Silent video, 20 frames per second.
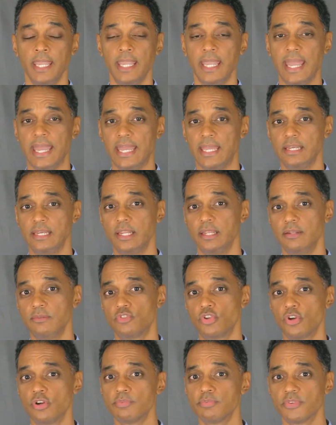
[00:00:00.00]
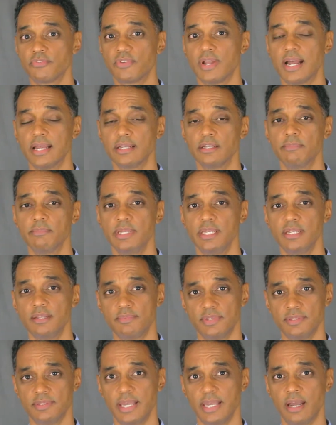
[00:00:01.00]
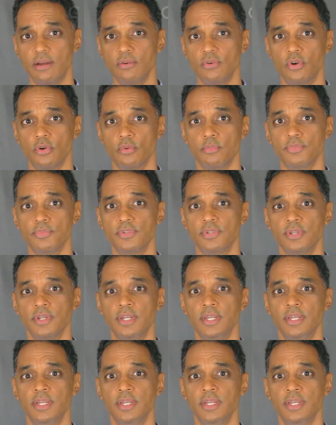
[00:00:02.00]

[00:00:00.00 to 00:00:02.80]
And in terms of condominiums and townhomes,